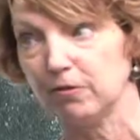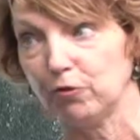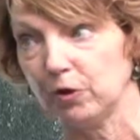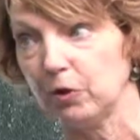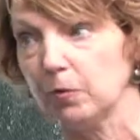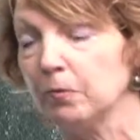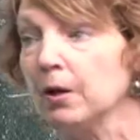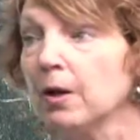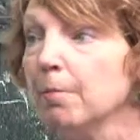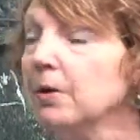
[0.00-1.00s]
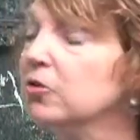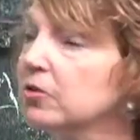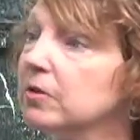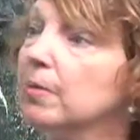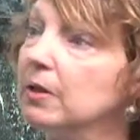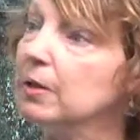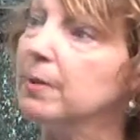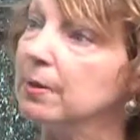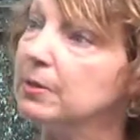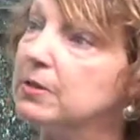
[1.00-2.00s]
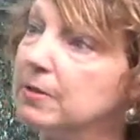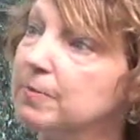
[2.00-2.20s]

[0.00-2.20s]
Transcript: for you. But it's just a monthly payment.